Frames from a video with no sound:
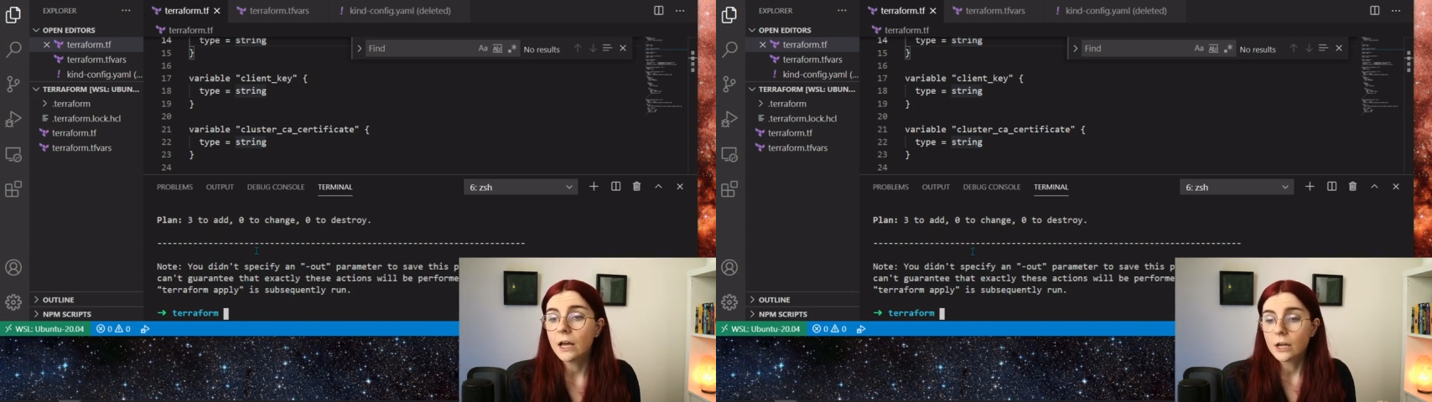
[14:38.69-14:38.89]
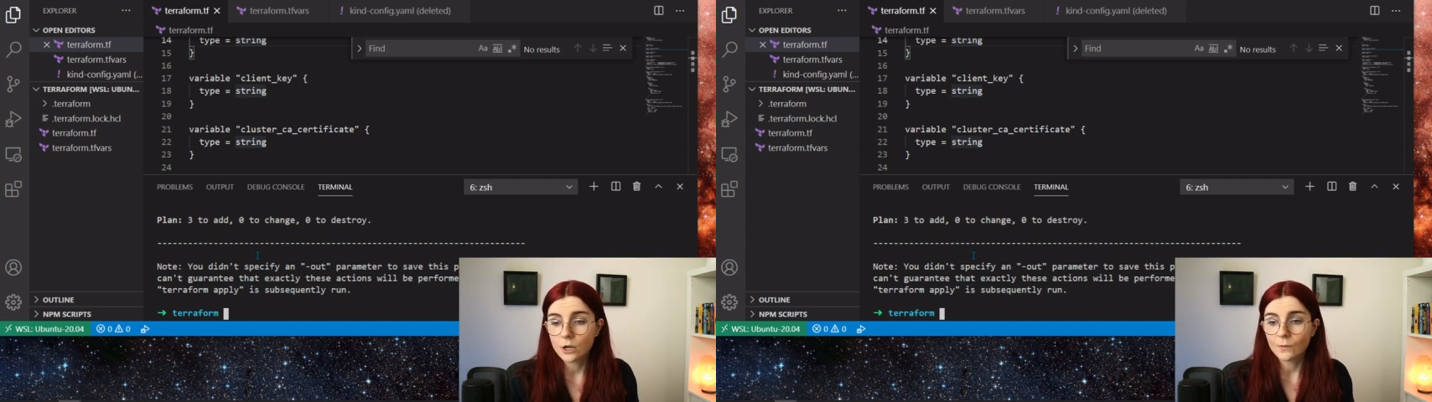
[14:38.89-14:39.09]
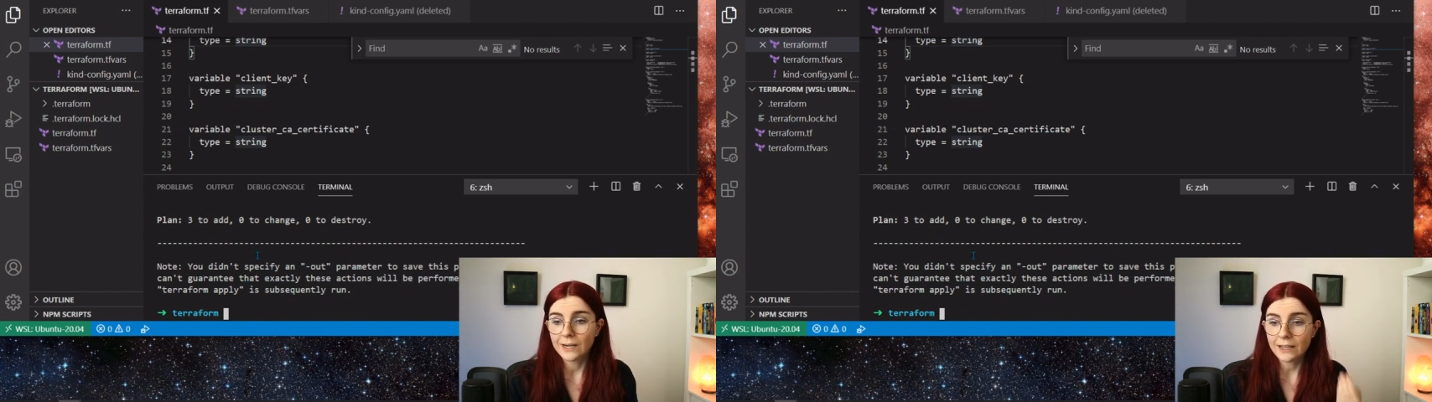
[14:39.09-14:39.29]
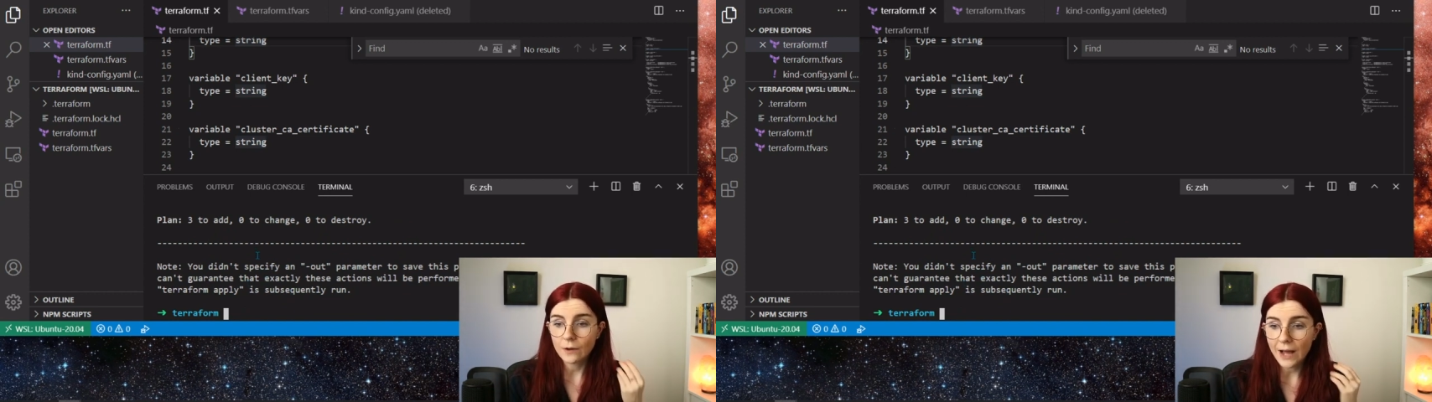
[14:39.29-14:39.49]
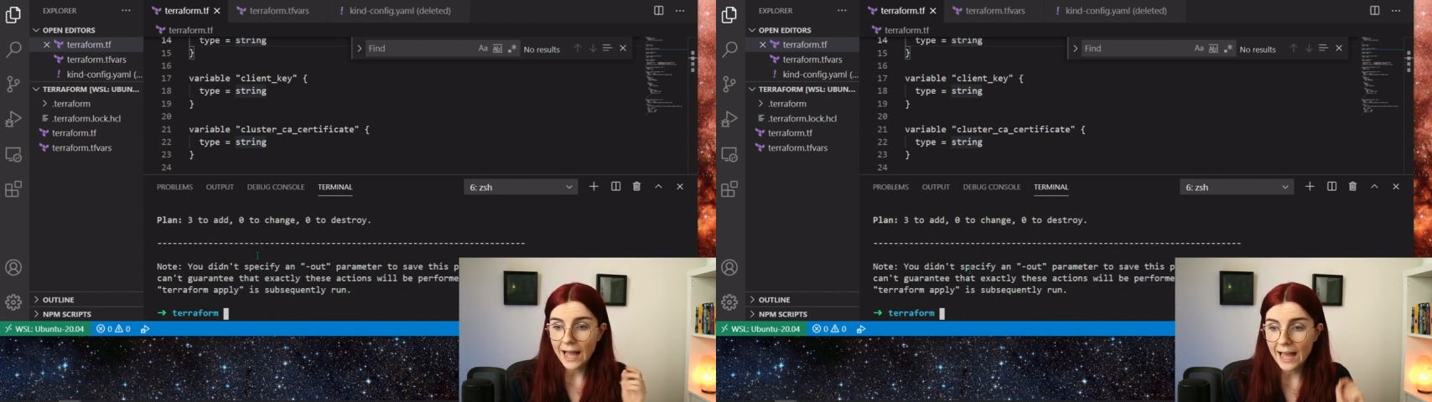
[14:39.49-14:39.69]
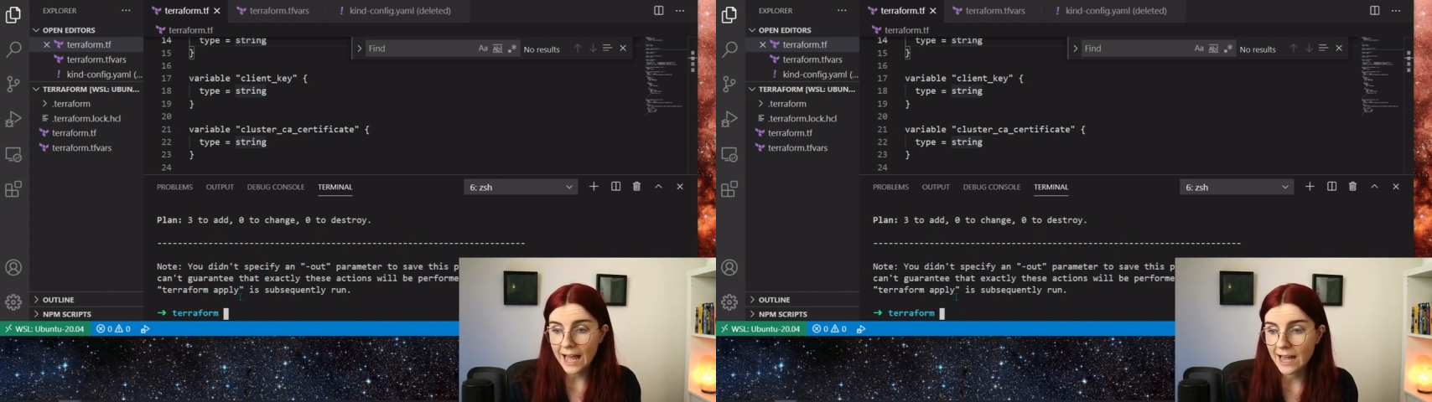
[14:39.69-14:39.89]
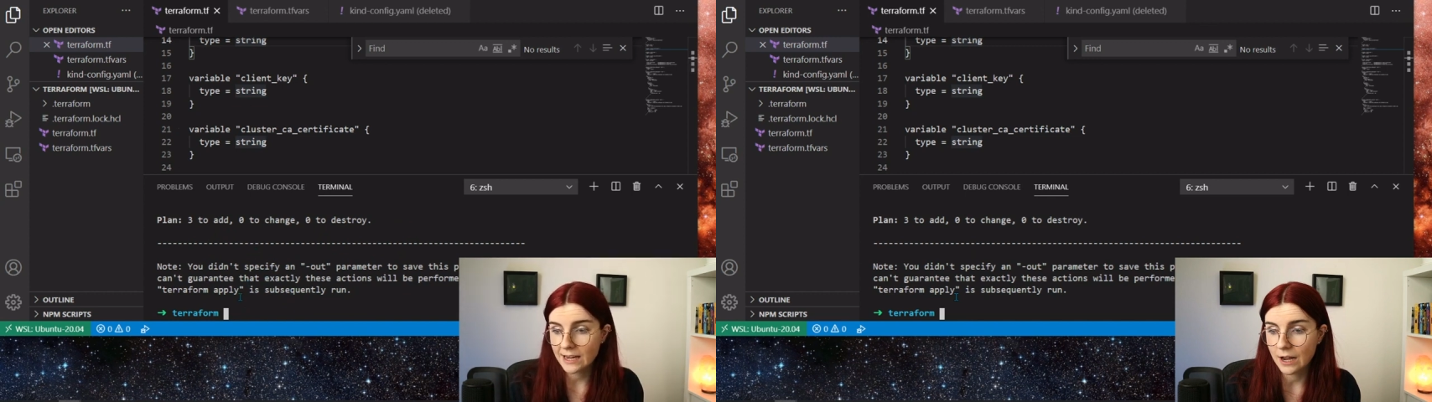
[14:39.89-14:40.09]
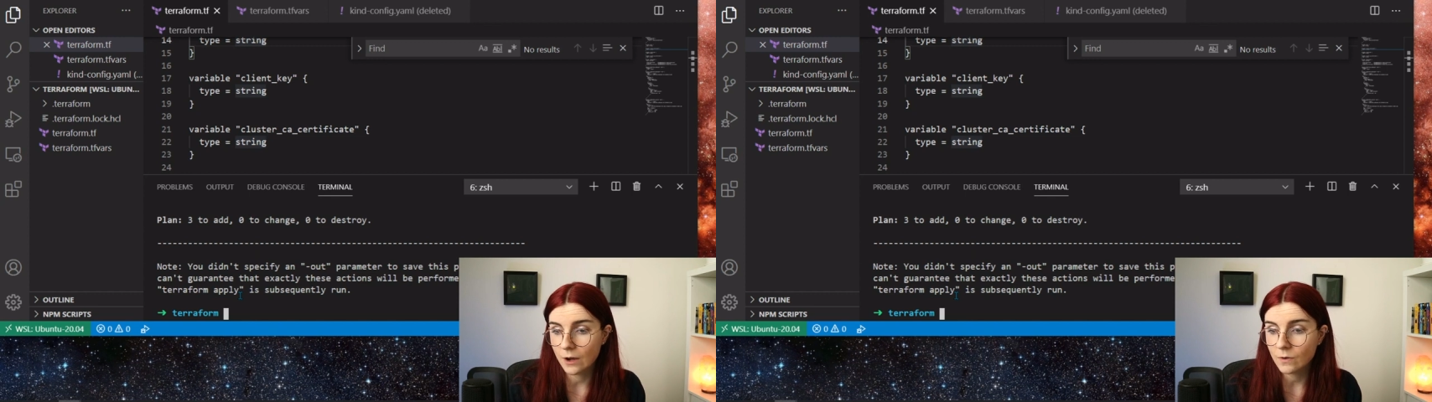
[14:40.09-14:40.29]
Now when I go ahead
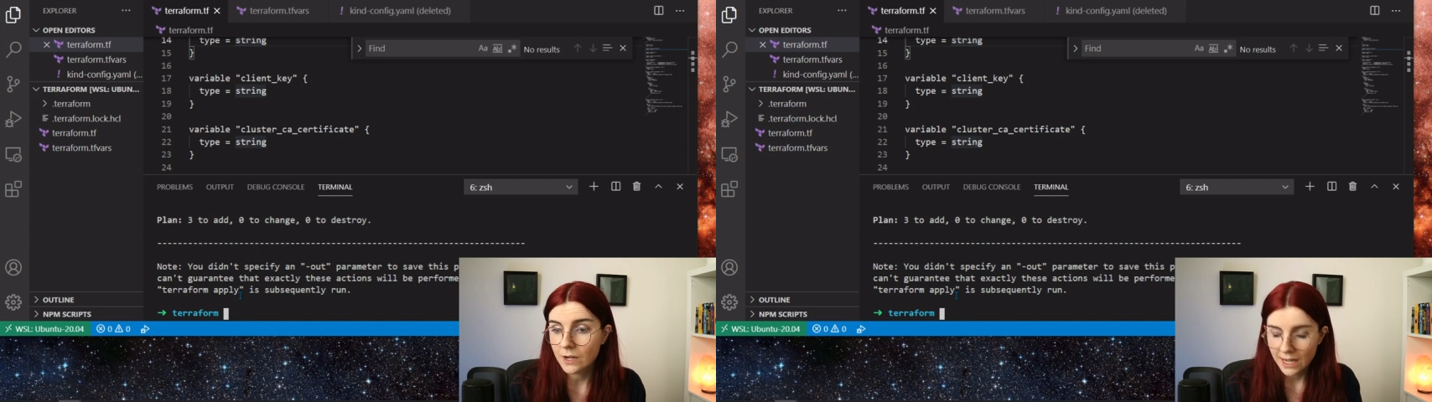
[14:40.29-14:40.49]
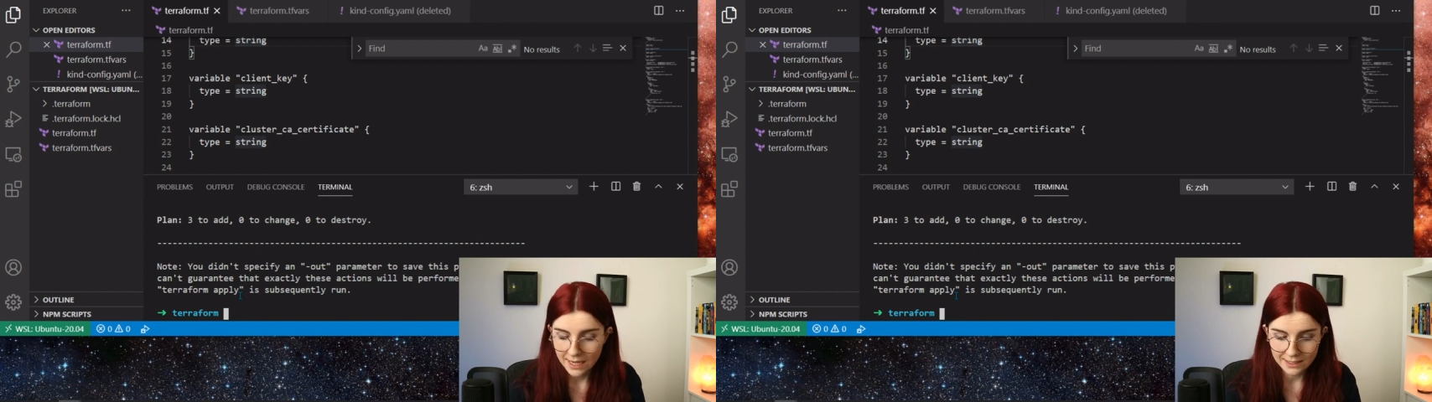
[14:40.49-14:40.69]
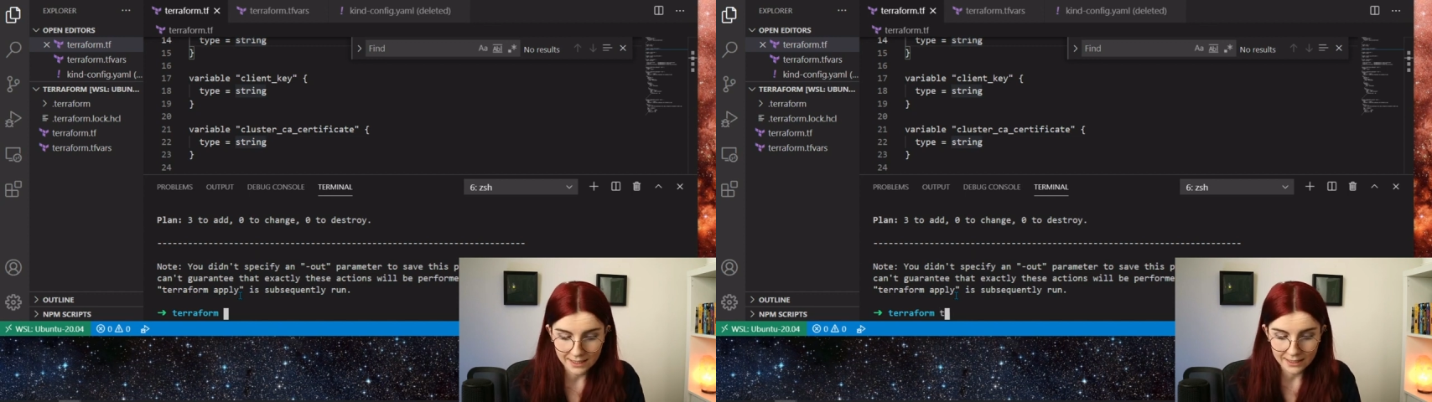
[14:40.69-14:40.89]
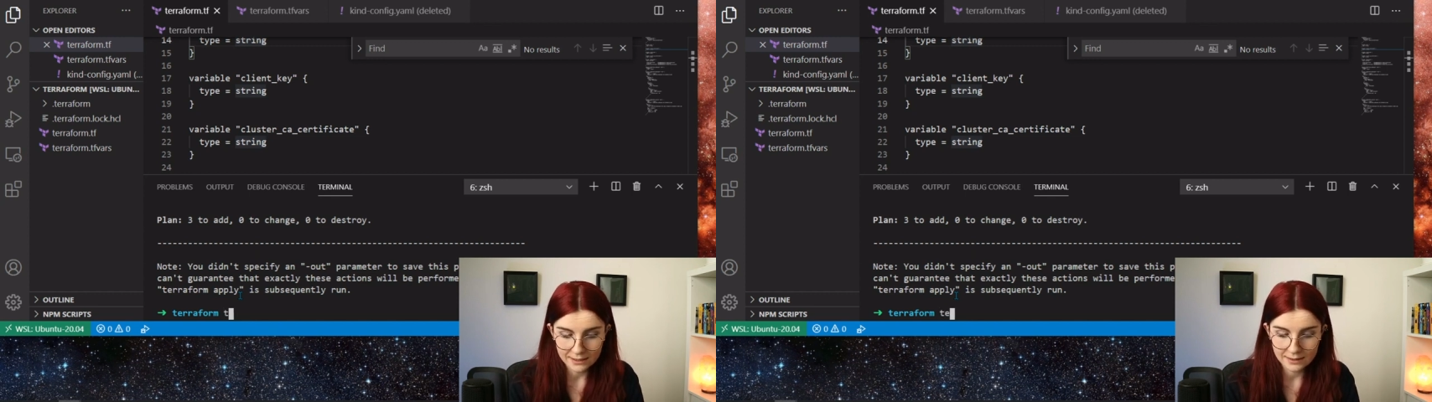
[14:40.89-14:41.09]
now and say